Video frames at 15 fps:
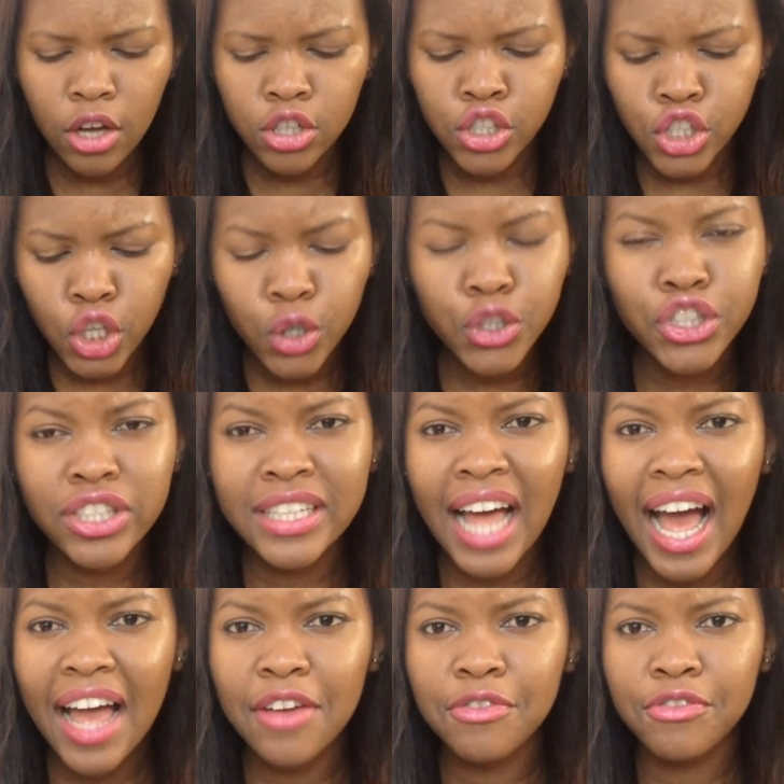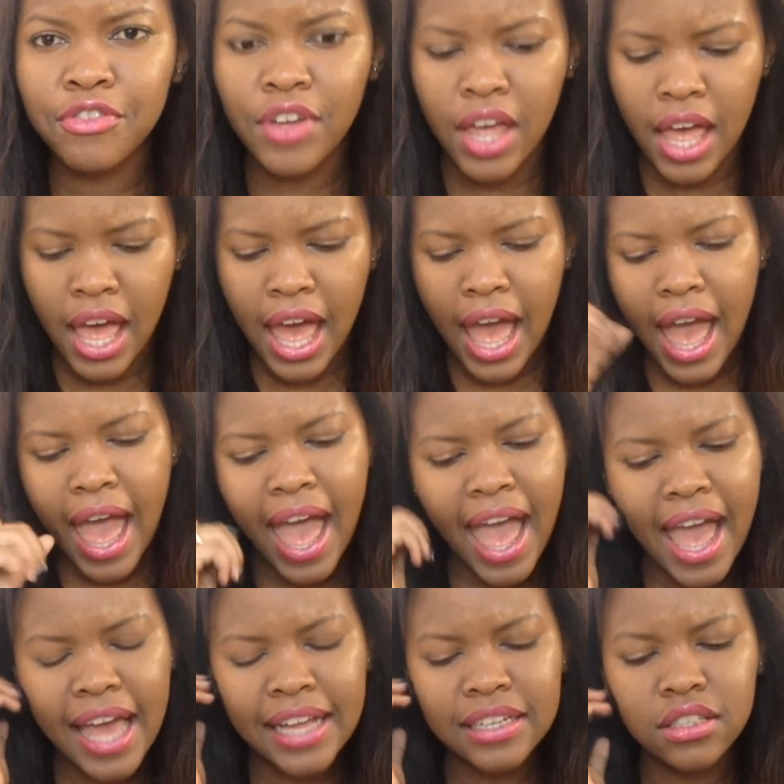social life,
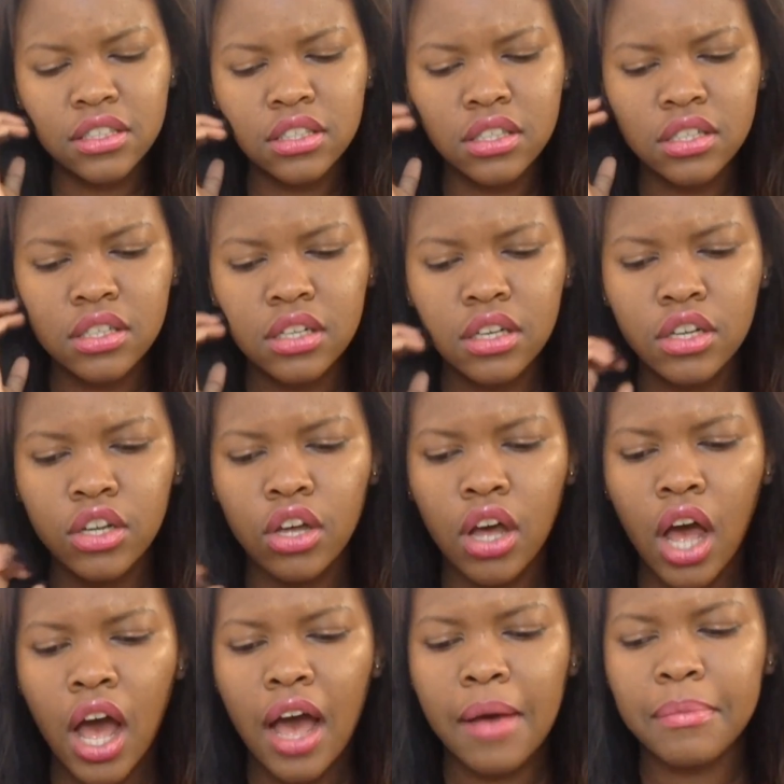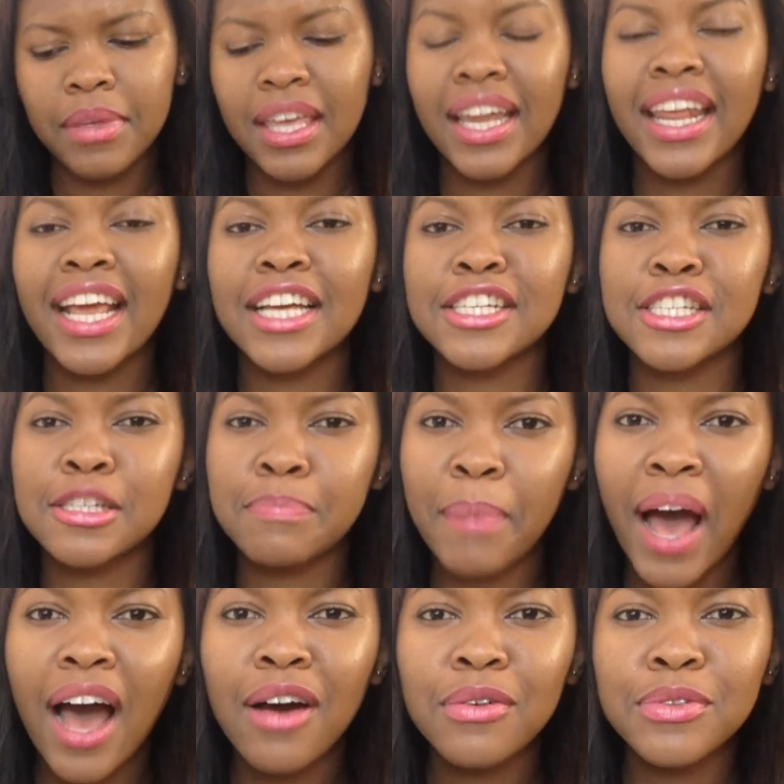and getting a
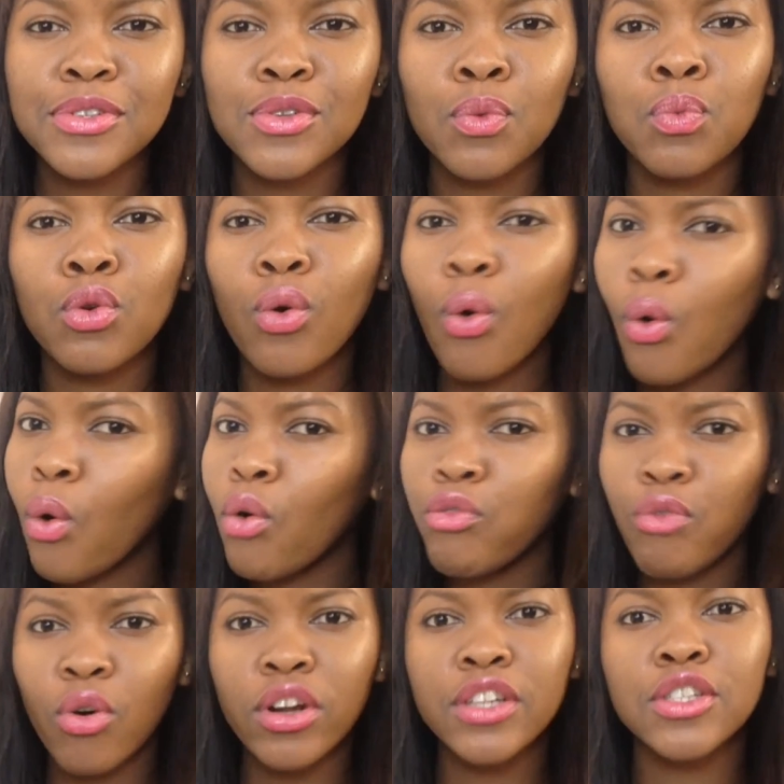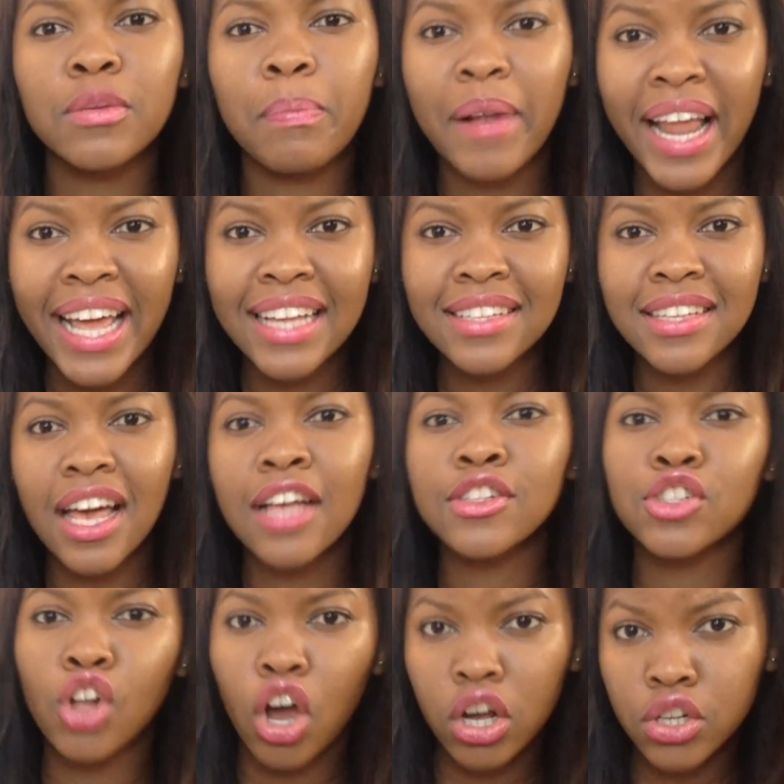spouse will all fall into place
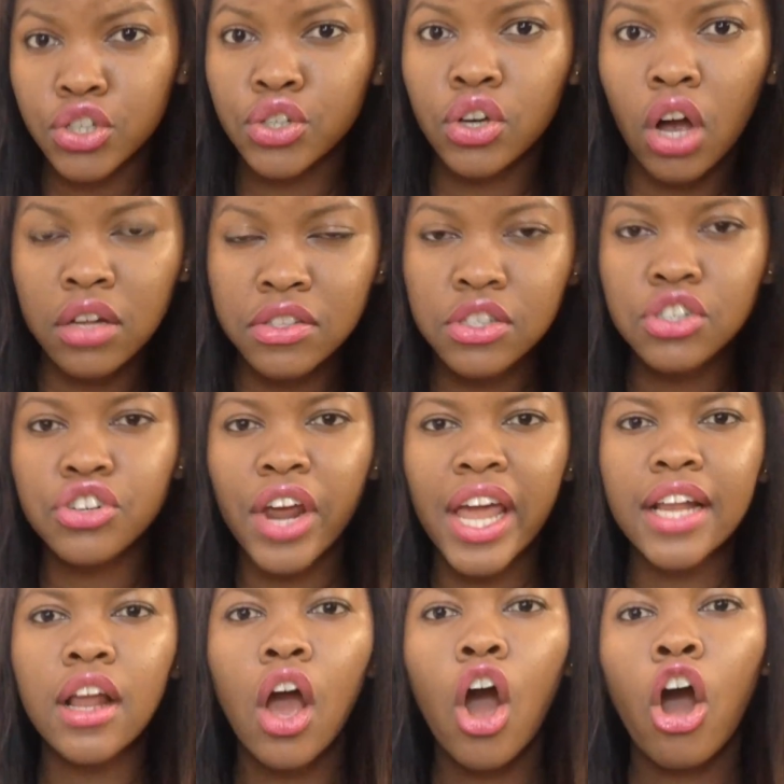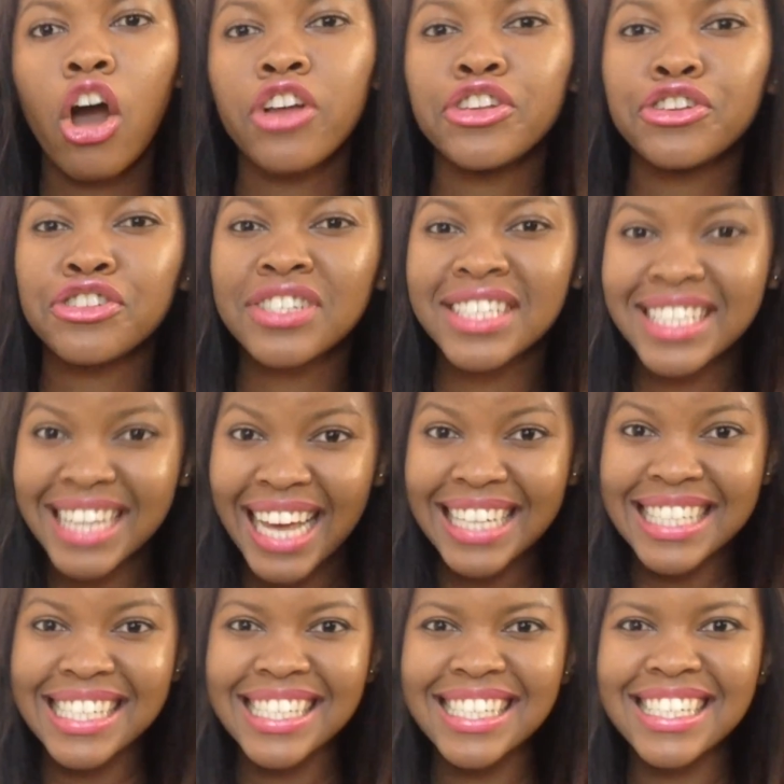as long as you concentrate on your
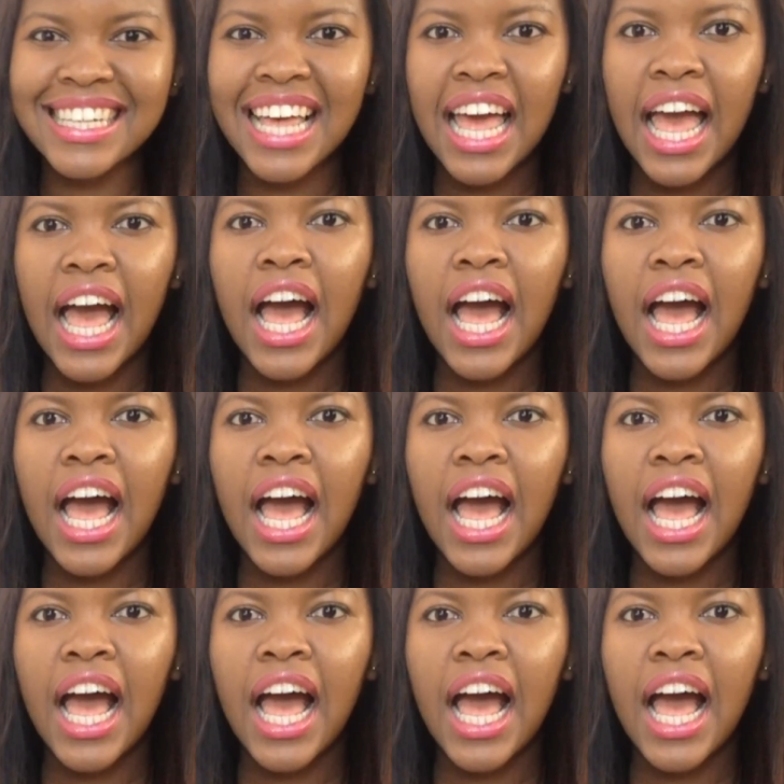studies.